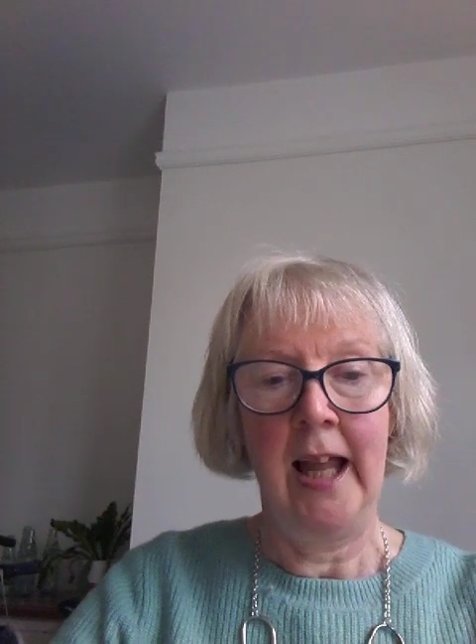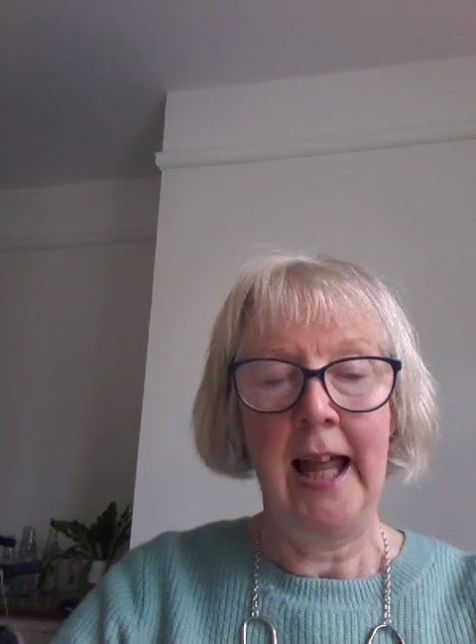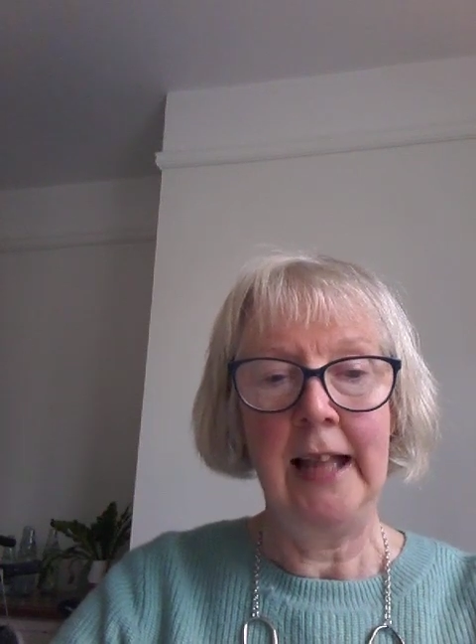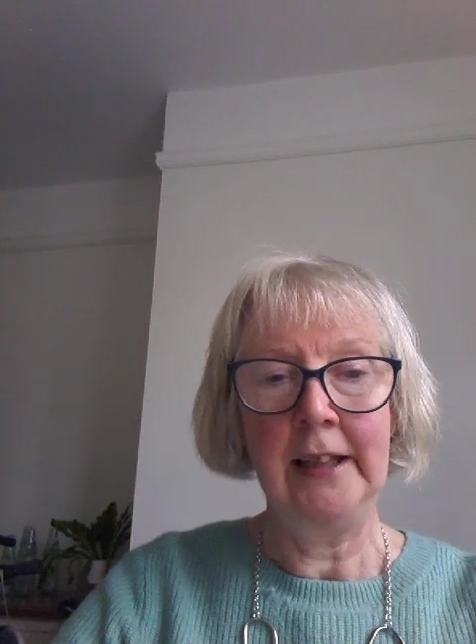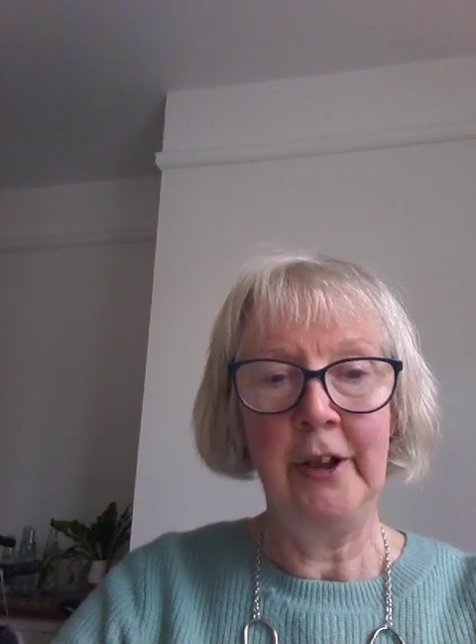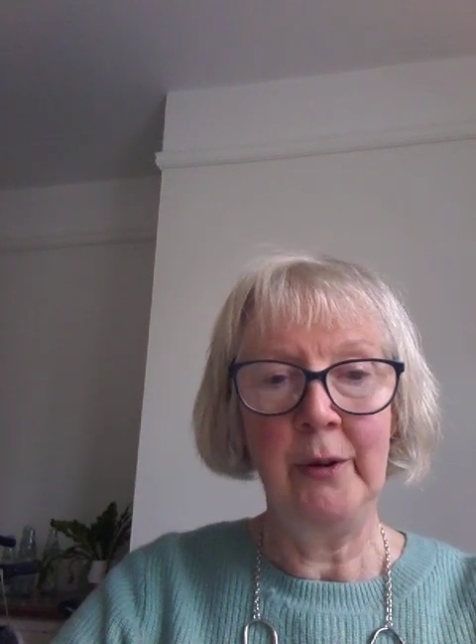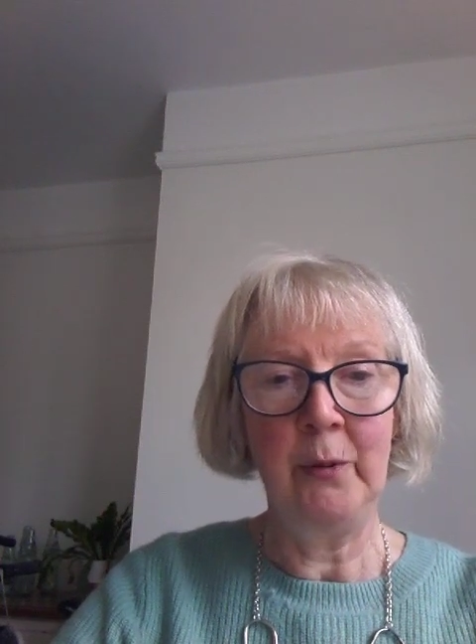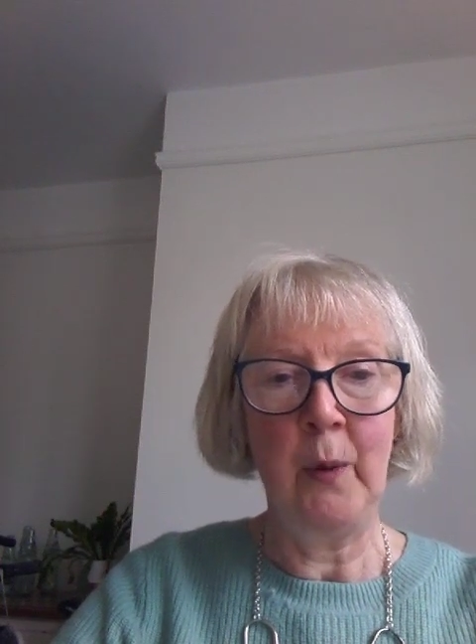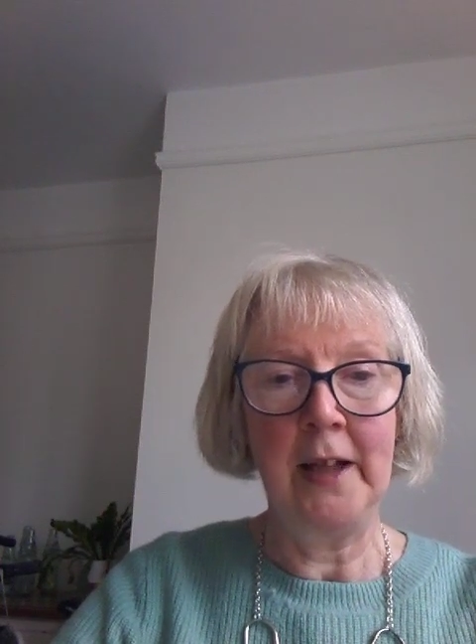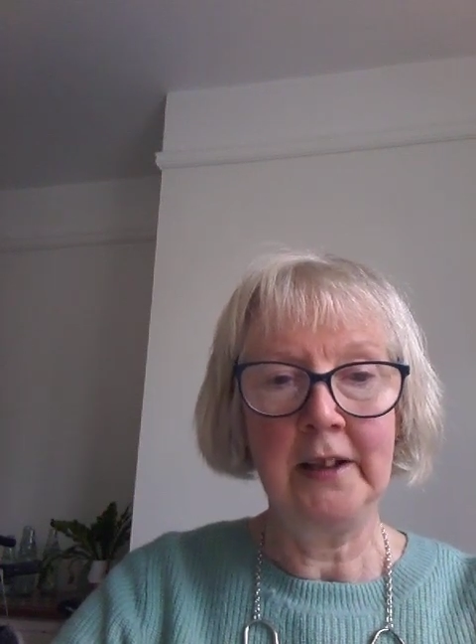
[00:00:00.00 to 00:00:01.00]
Hello
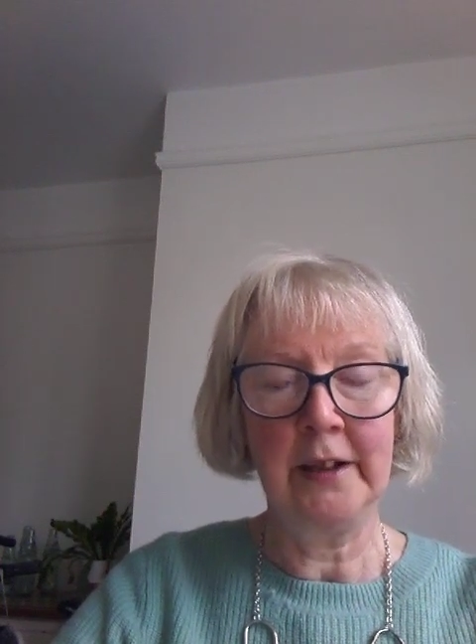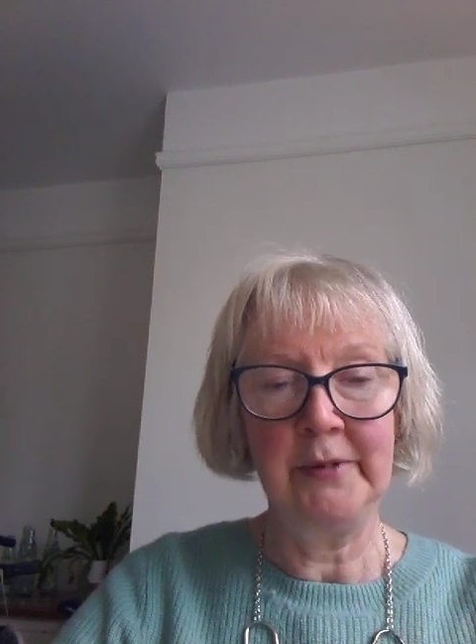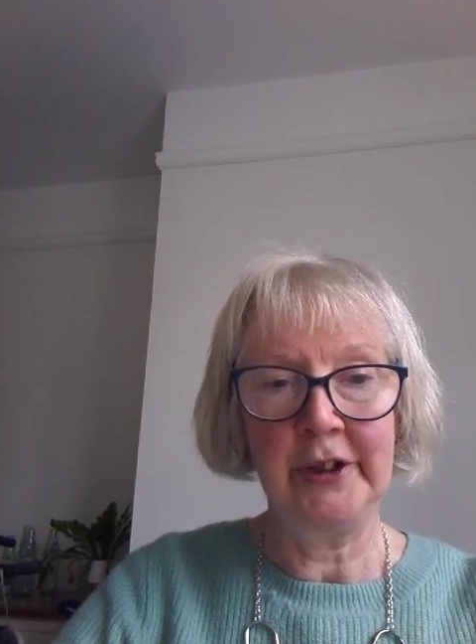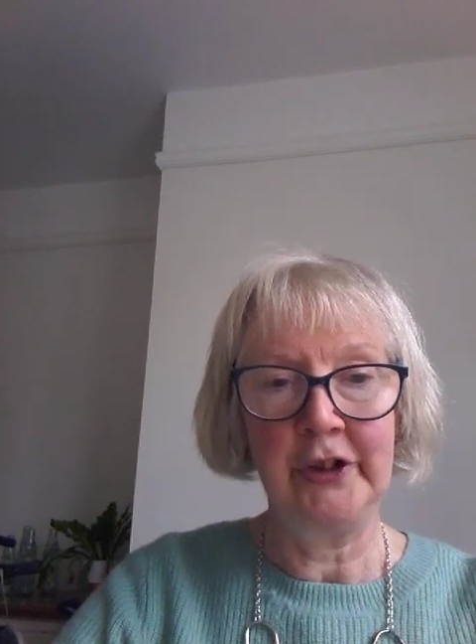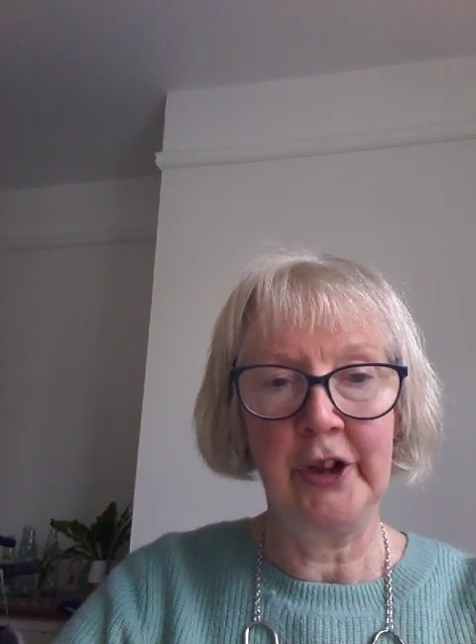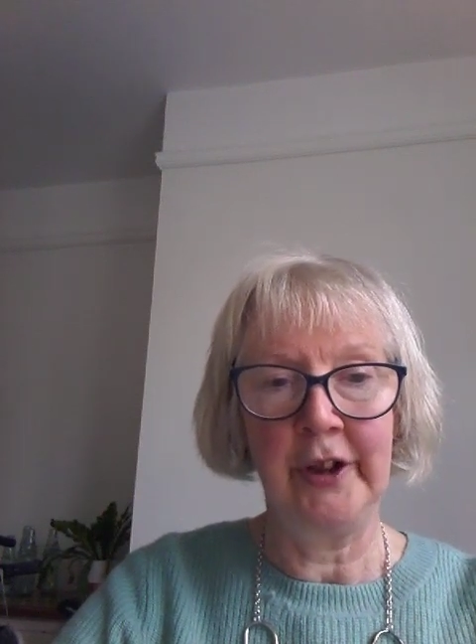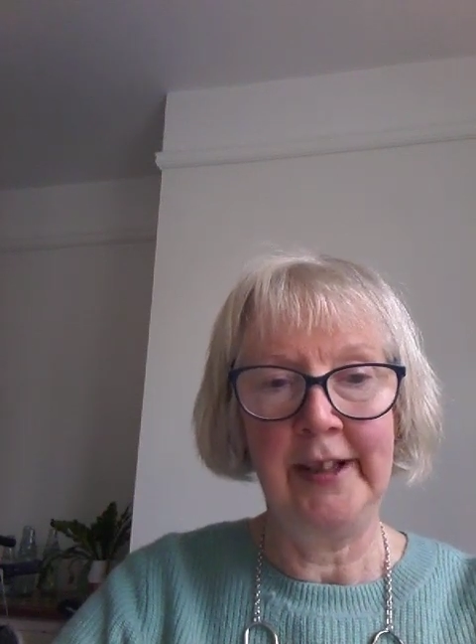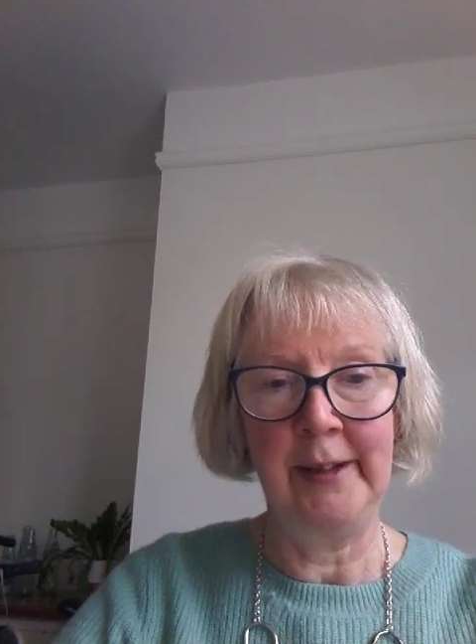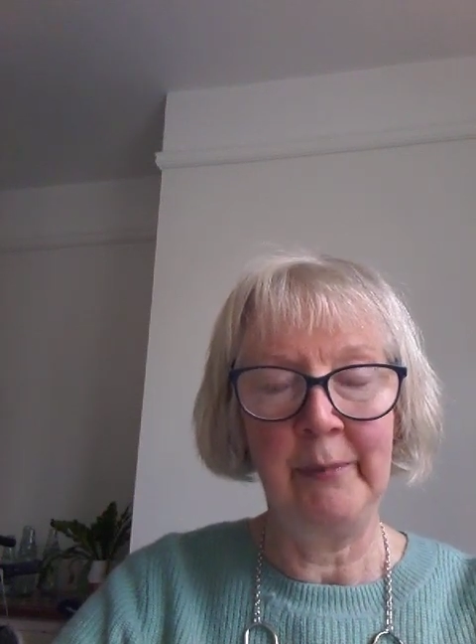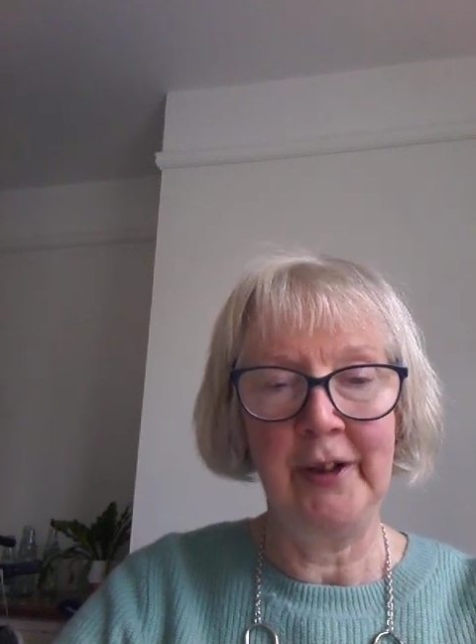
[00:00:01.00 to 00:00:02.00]
and welcome to
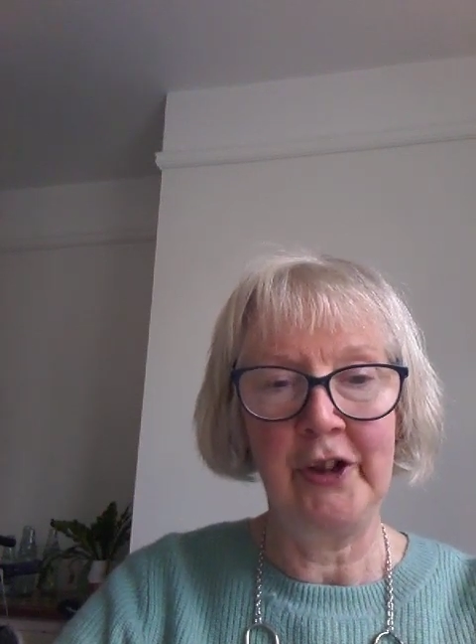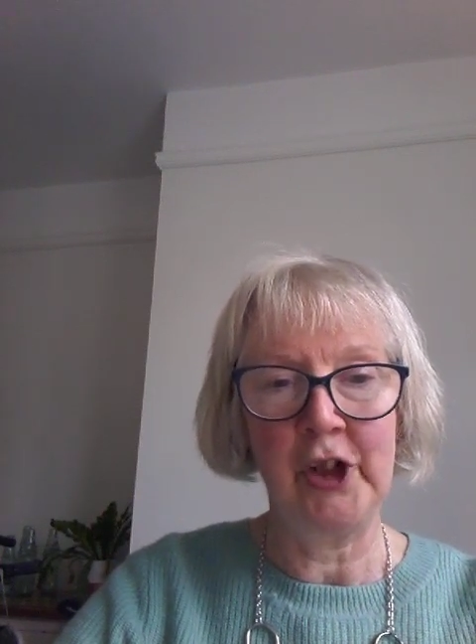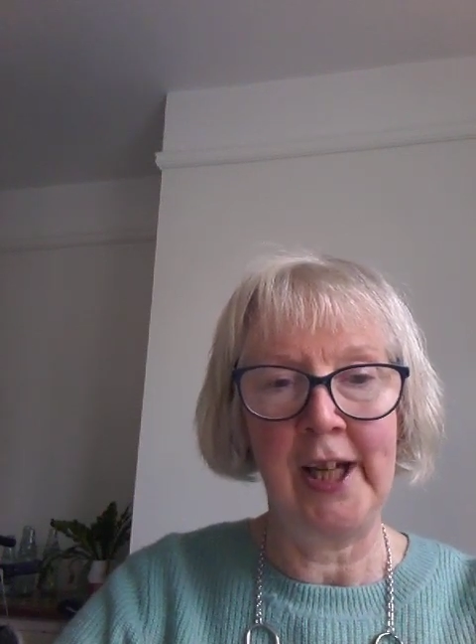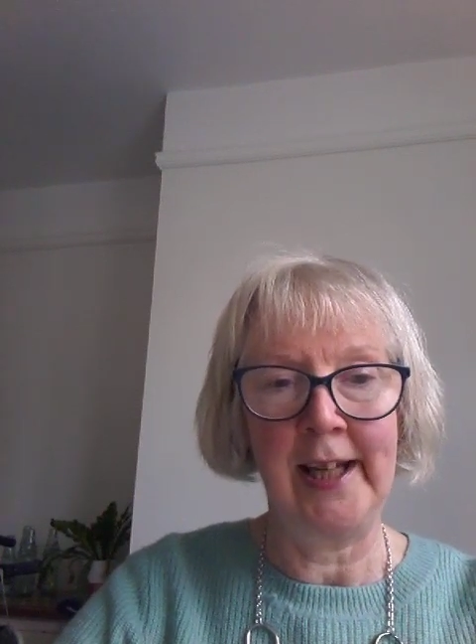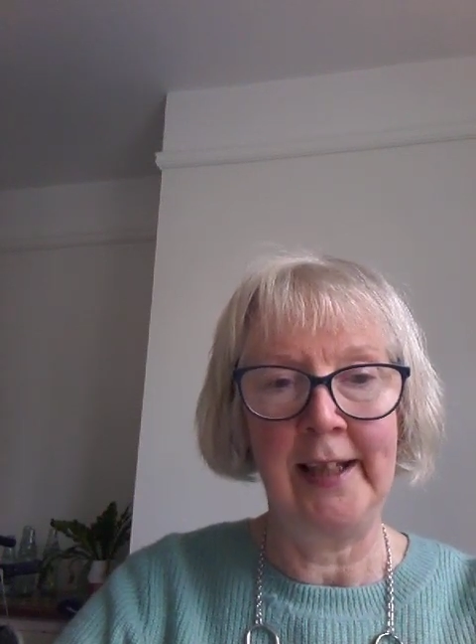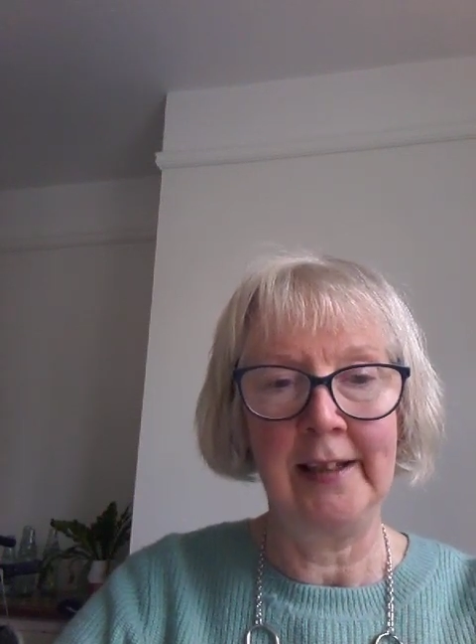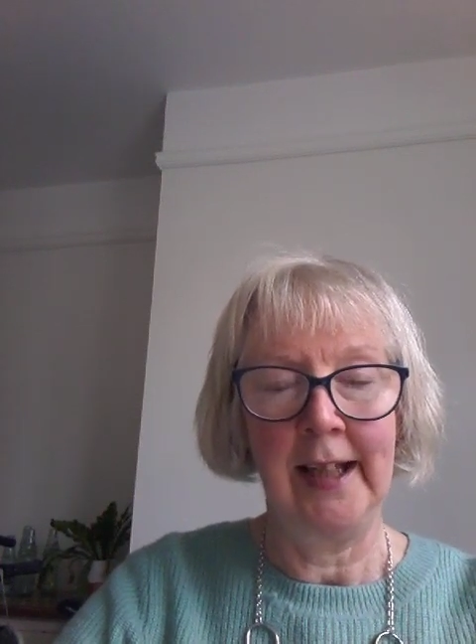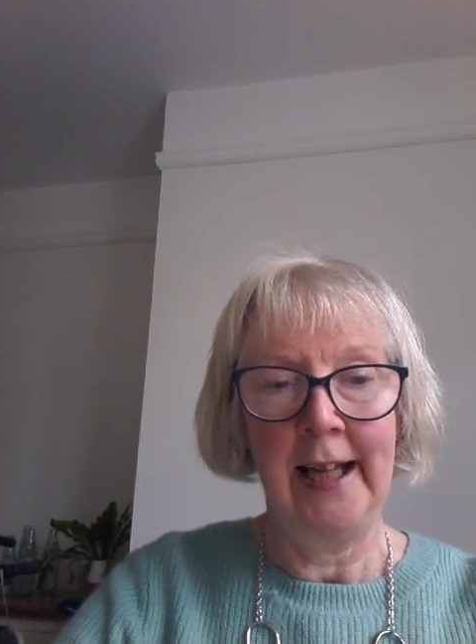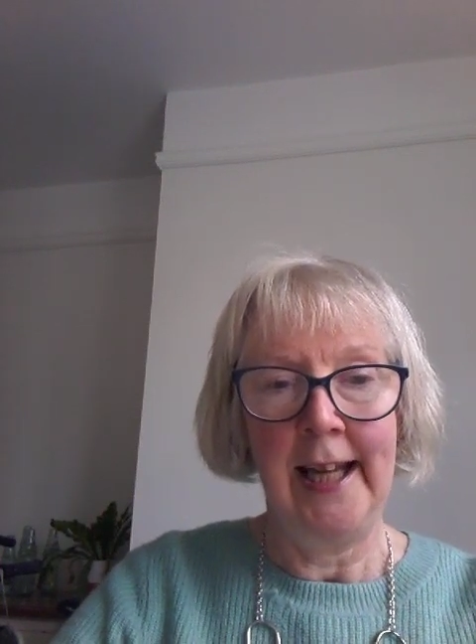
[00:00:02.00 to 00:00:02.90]
Journeying with Jane.